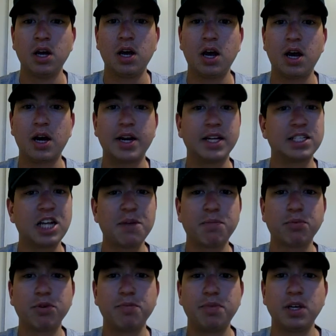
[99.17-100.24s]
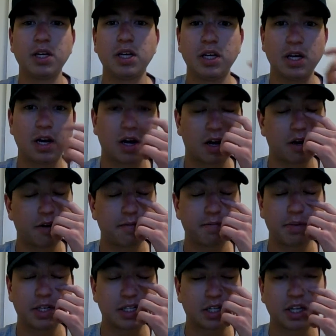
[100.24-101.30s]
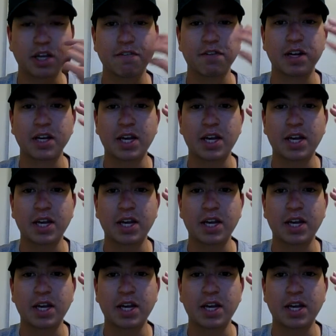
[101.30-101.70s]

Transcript: An example would be basically if an